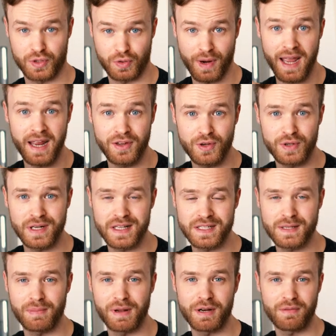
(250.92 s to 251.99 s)
train your
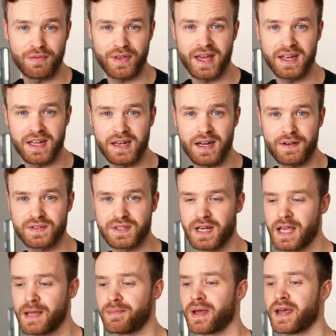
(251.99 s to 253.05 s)
discipline with getting enough
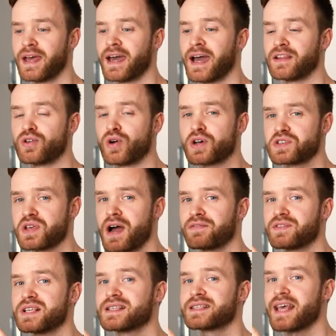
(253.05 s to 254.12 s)
sleep, and you also
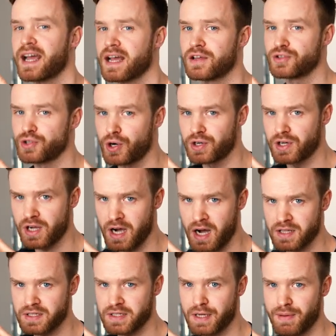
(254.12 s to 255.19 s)
have the second order
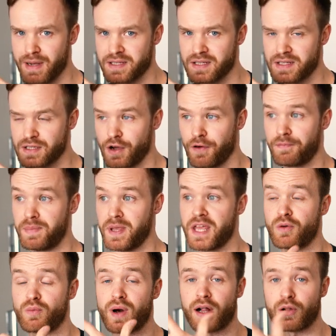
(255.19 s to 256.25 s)
consequences of
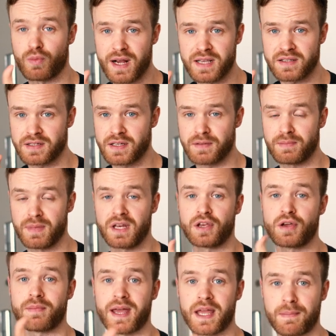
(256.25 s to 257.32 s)
being well rested, meaning
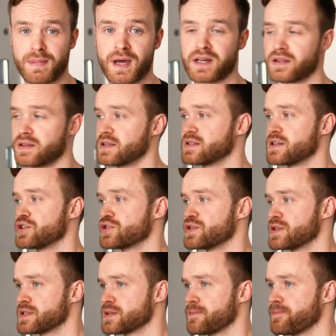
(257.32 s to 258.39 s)
you make better
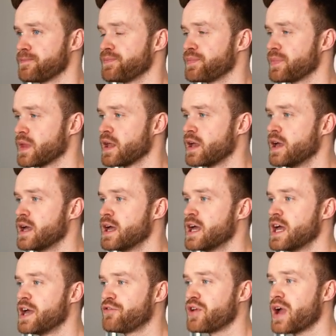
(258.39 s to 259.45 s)
decisions.
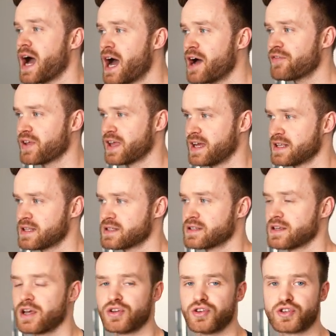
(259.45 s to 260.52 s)
If you have
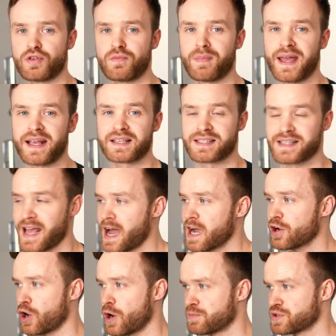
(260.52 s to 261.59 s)
kids, you should make
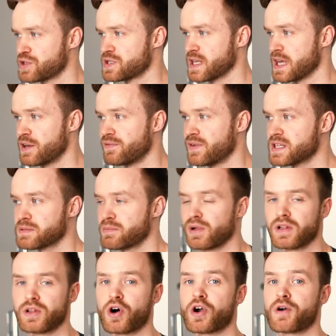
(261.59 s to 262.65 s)
snack options
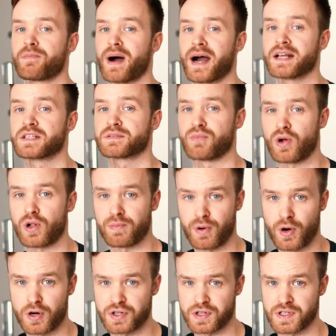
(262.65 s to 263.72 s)
invisible or buy small
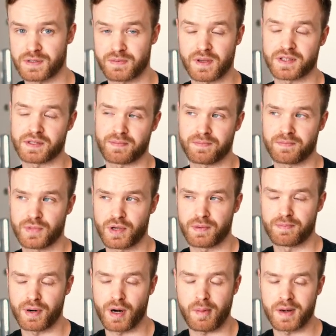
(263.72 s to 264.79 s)
portions, because you
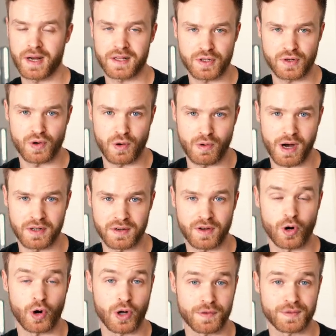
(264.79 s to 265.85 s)
can probably not throw out
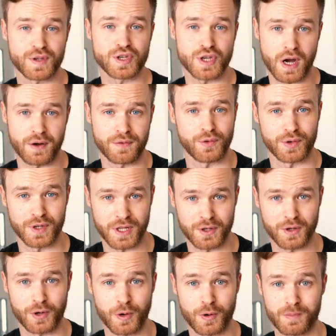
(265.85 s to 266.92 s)
all of the junk food in
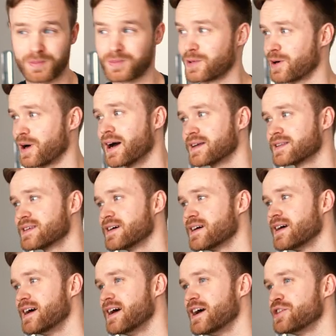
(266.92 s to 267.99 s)
your home, right?
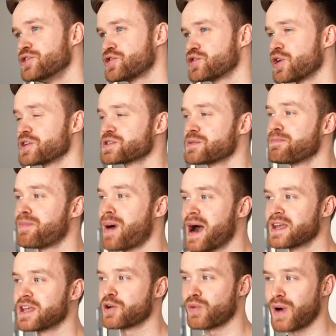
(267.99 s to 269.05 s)
You should also
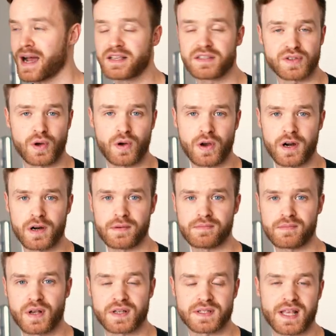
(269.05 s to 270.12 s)
buy a rice cooker,
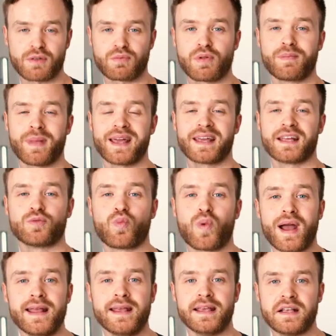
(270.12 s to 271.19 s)
because that will make it
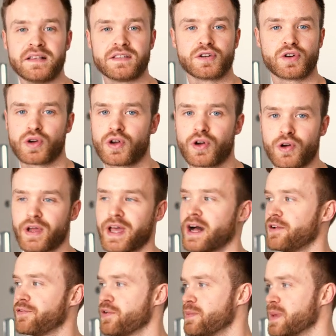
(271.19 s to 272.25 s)
way easier to cook
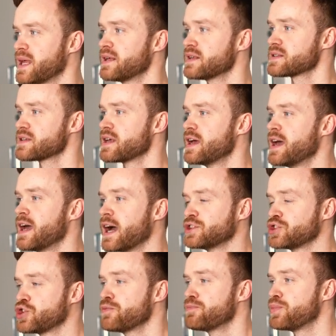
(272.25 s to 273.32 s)
healthy meals.
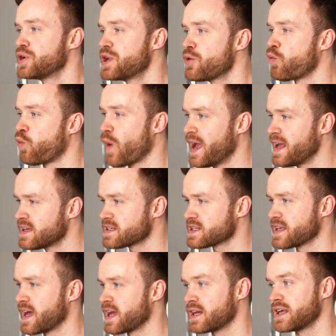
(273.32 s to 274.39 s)
And you should put a weighing
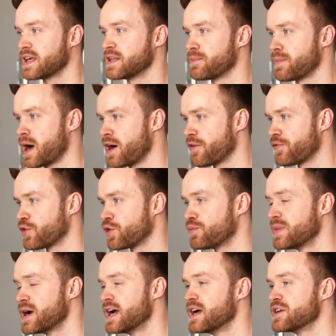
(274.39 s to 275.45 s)
scale in the
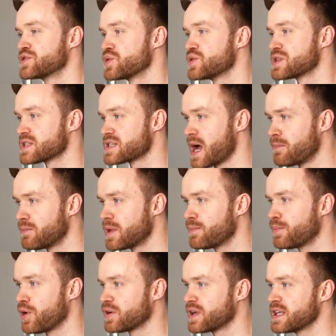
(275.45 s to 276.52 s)
bathroom so you stumble
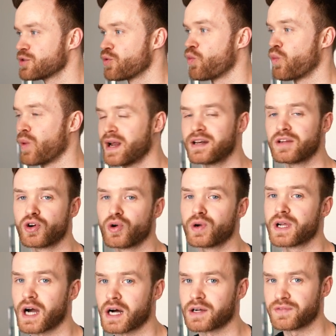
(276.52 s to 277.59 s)
upon it when
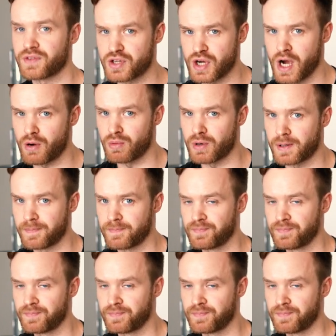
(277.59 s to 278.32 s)
going out of the shower.